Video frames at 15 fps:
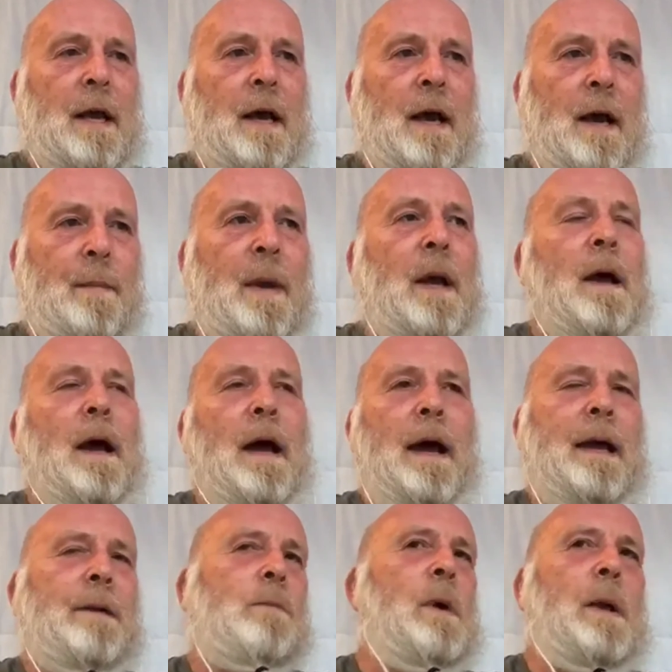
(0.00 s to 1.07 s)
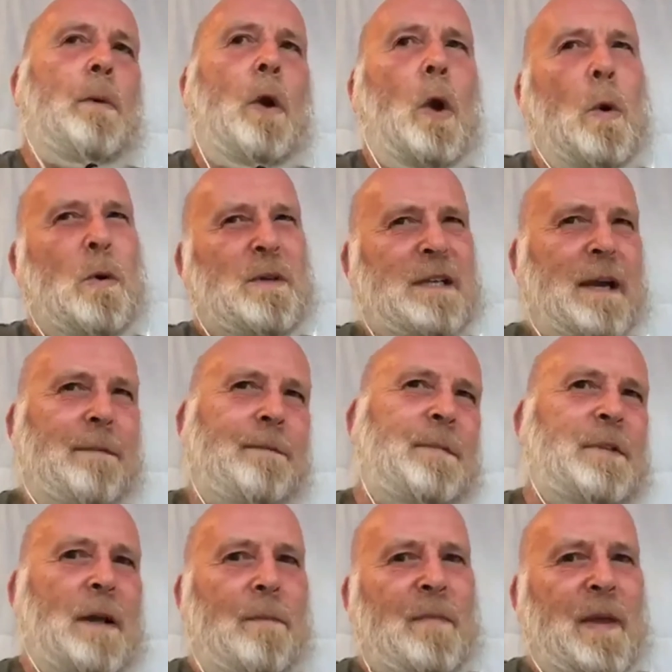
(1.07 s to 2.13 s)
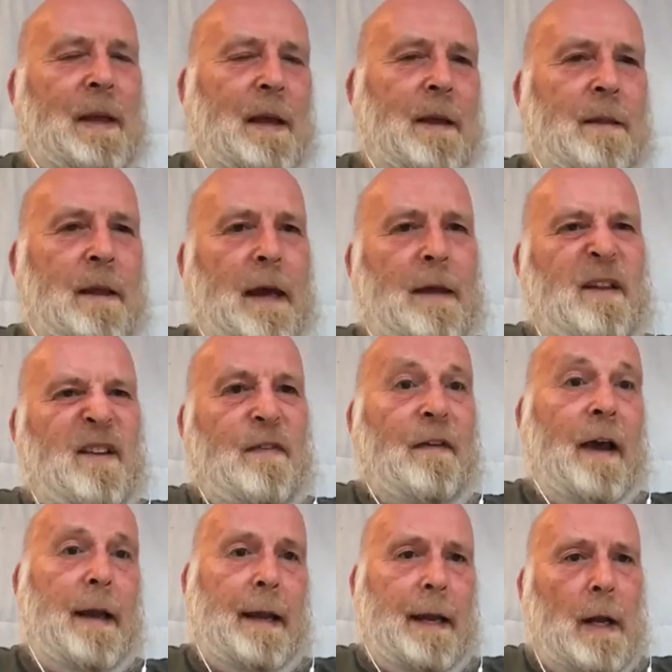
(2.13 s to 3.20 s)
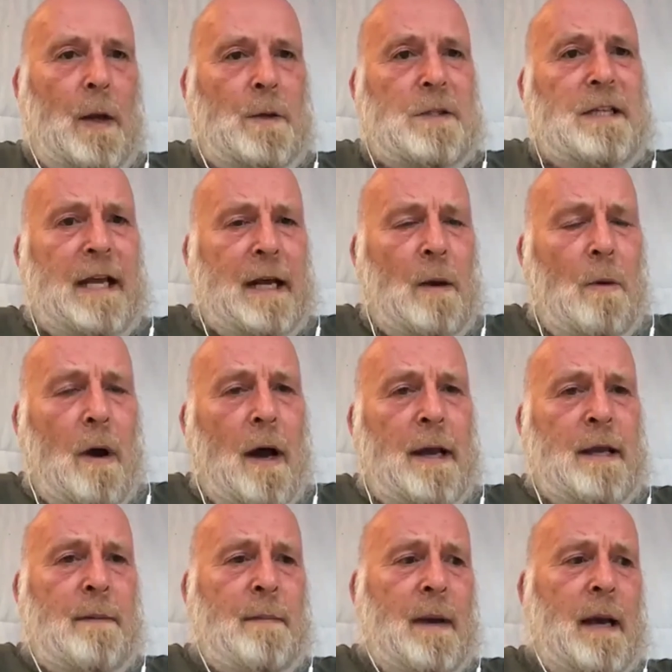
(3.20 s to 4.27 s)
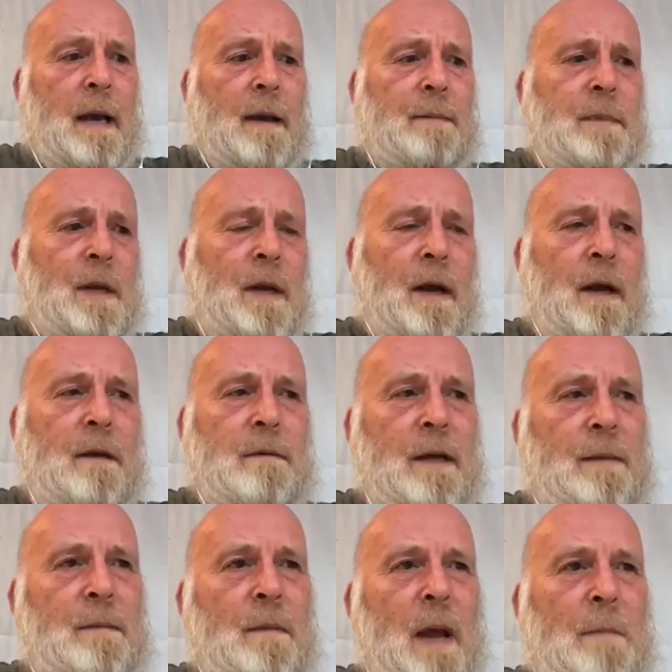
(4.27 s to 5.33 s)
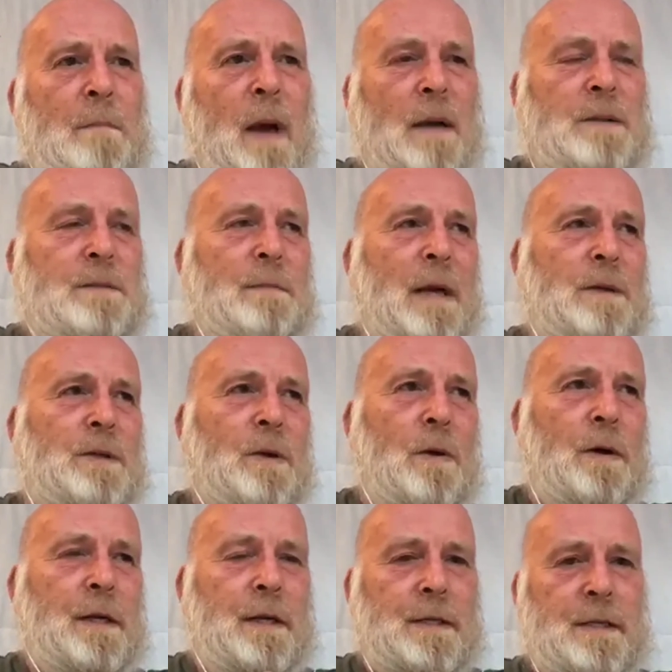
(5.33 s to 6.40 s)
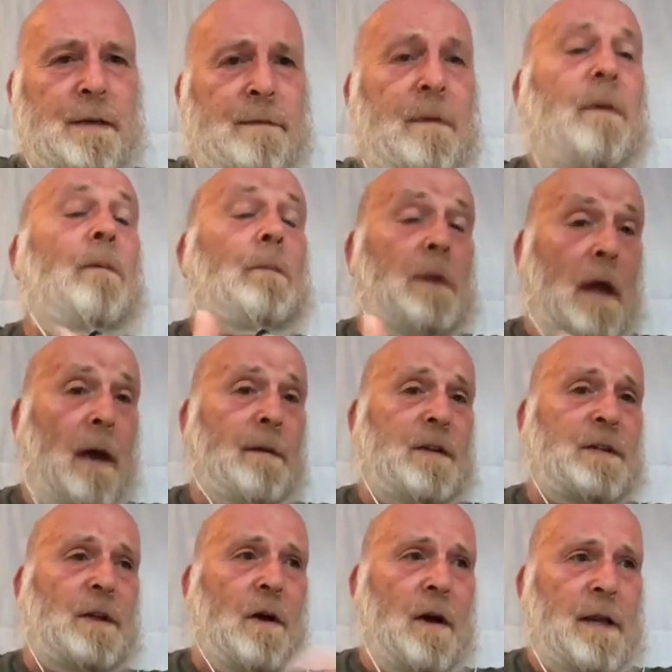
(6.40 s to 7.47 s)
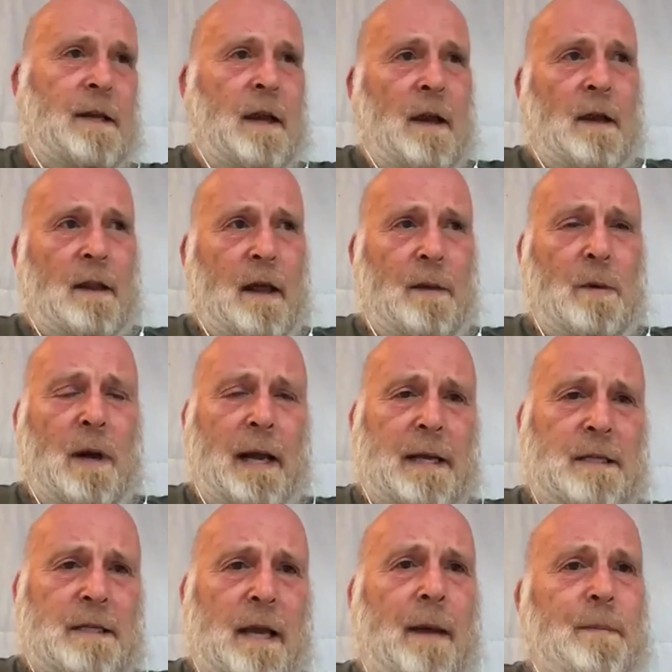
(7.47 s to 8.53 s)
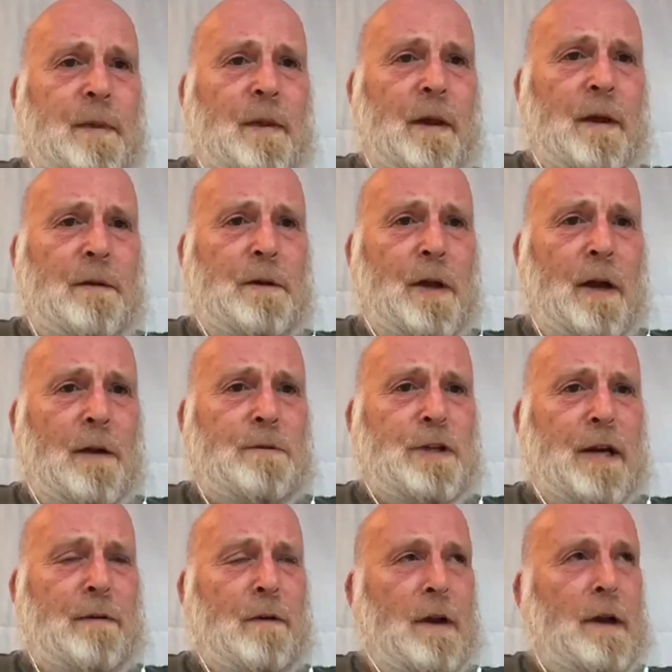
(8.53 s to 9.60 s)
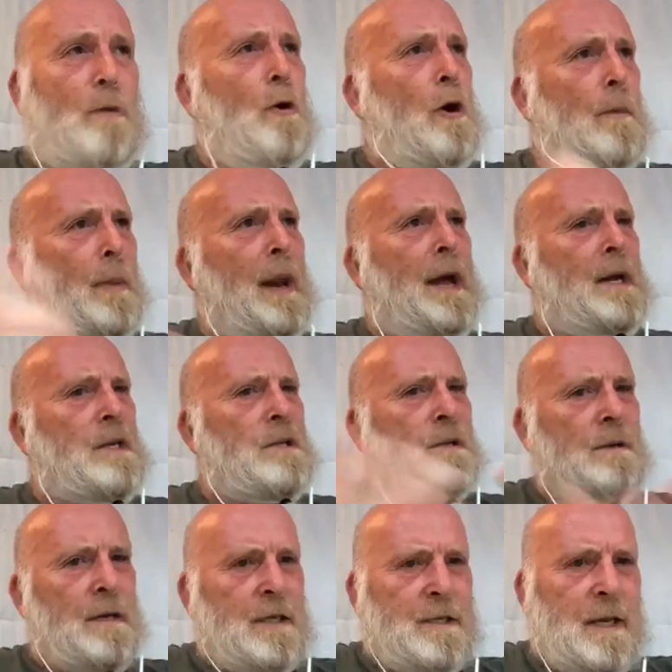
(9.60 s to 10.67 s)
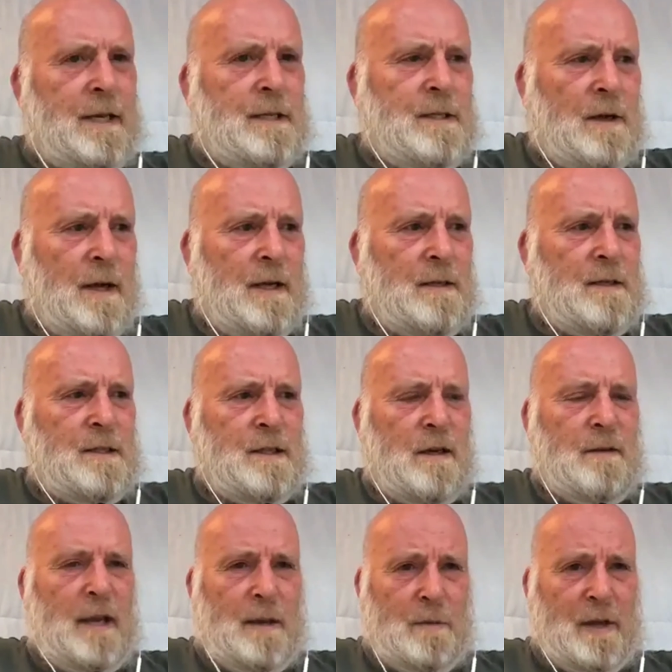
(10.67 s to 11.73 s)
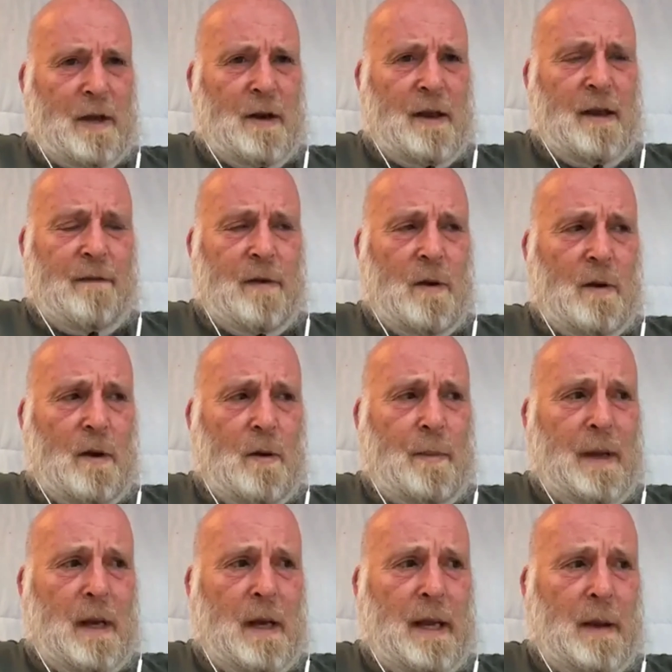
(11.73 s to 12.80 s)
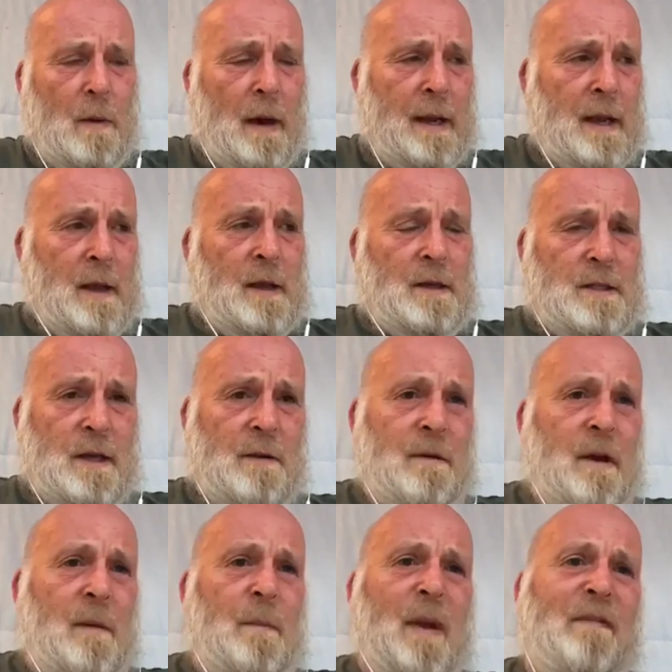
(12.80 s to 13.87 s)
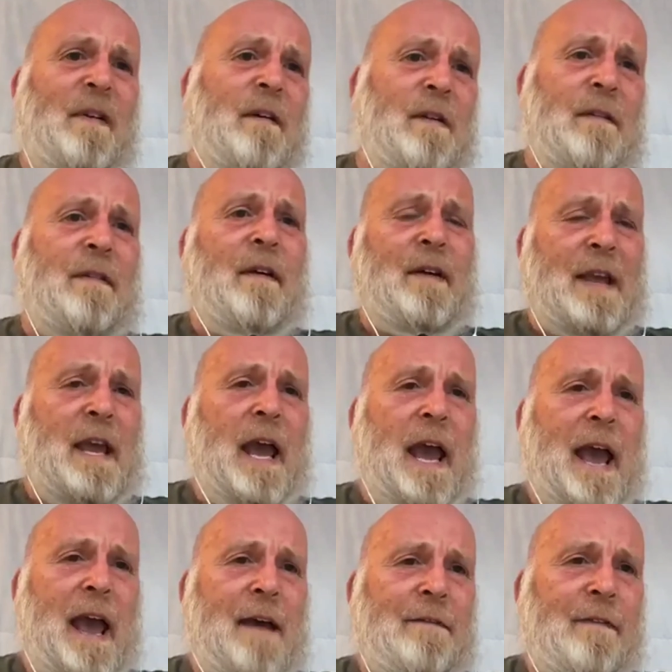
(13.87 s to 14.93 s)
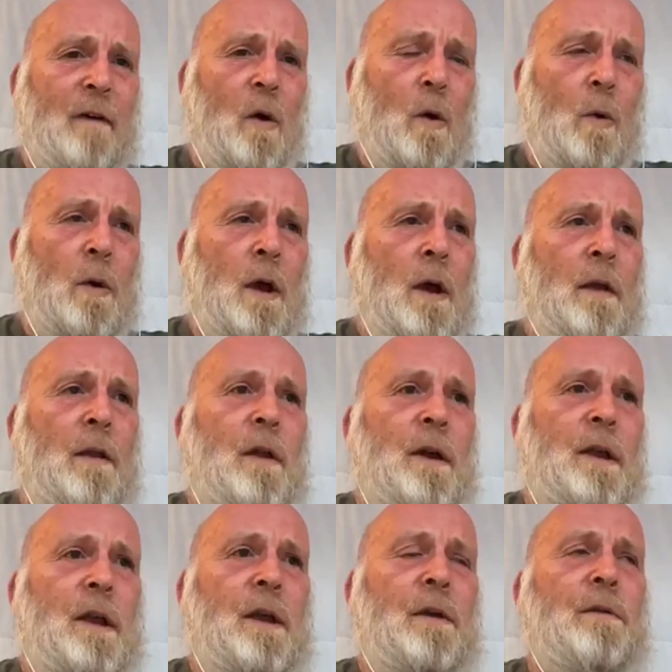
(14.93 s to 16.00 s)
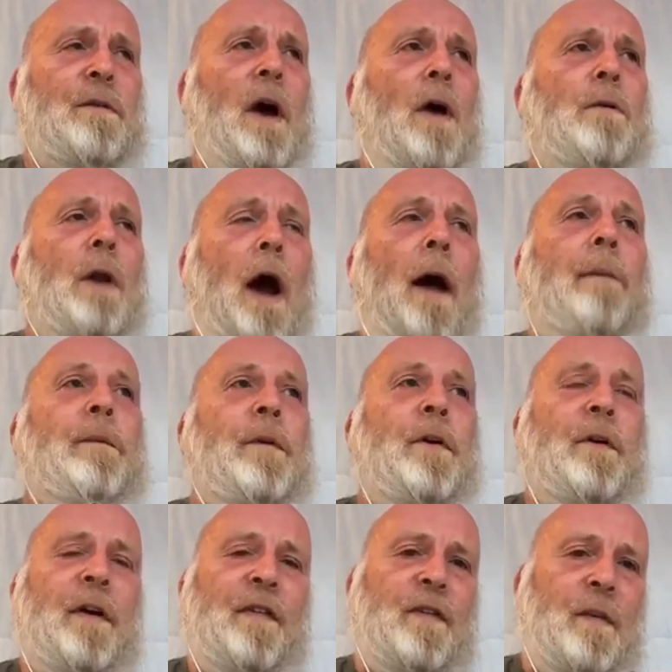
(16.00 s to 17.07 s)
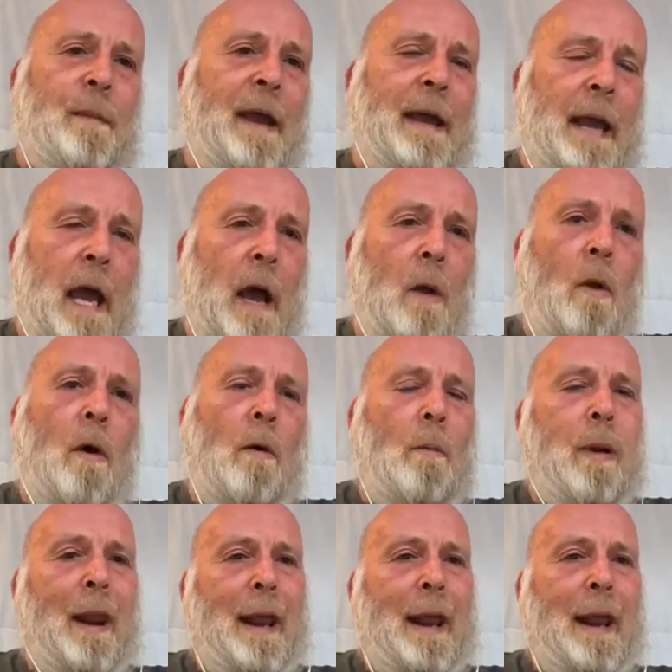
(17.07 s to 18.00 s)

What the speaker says: And we will always have something in there that's fairly loose anyway, and most lawyers, even on the other side, they will accept that, generally, planning is not an exact science. So yeah, we're going to give you a little bit of leeway. So be very, very careful that you don't underestimate how long